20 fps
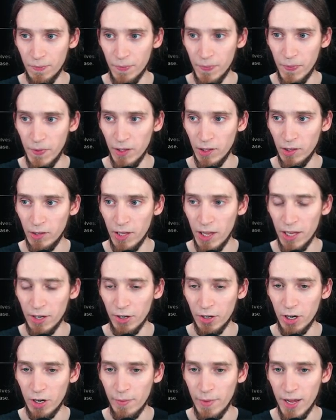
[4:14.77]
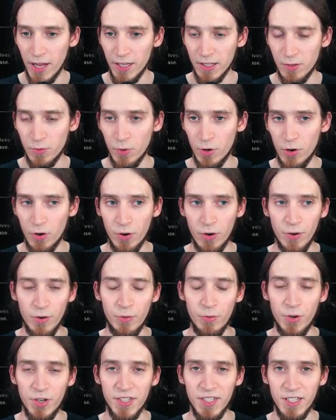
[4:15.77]
the latter commands were
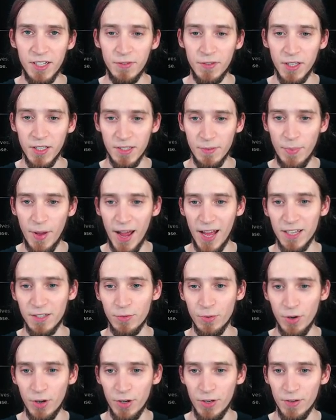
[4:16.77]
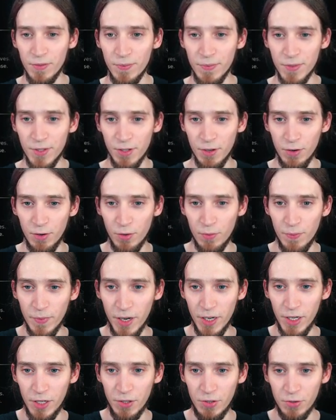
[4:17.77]
received as a password, so
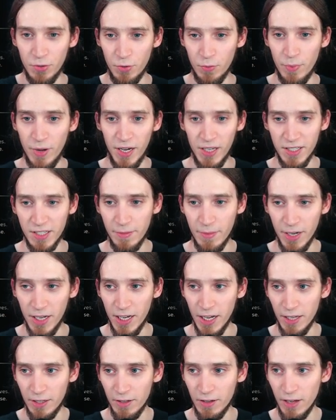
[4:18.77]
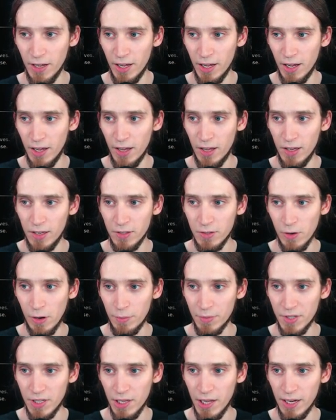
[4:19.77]
I need to paste them again. So
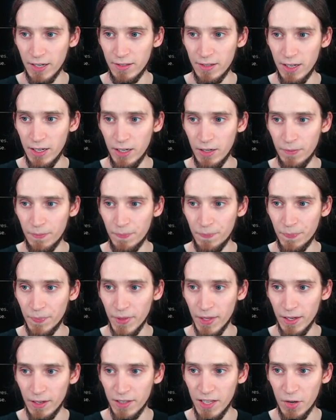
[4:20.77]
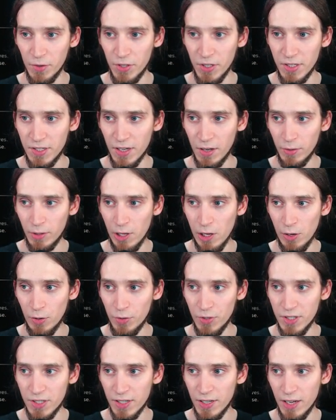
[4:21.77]
I'm selecting. Now this
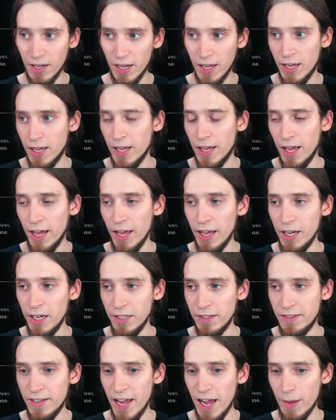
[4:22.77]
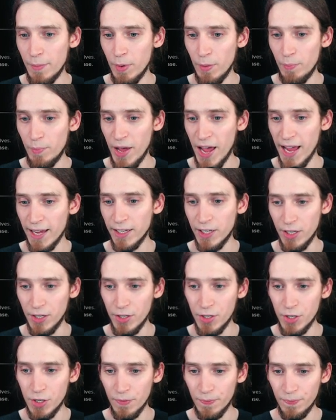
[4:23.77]
downloads a deb
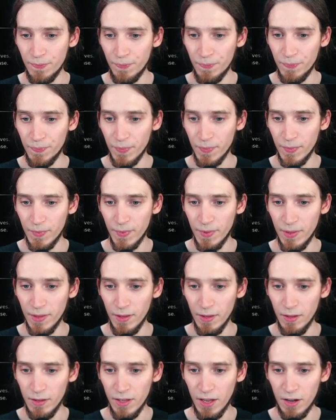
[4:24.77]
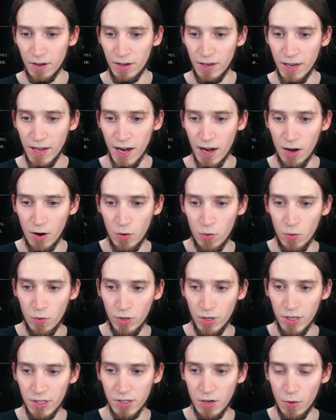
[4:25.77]
package that now
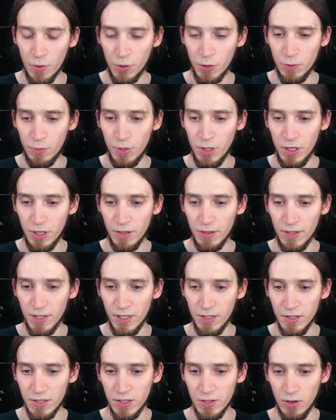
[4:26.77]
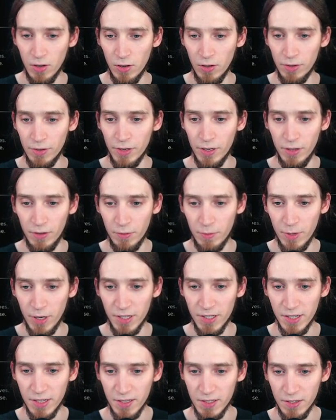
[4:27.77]
is going to be installed into my
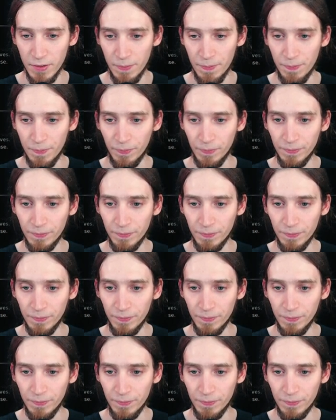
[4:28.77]
system.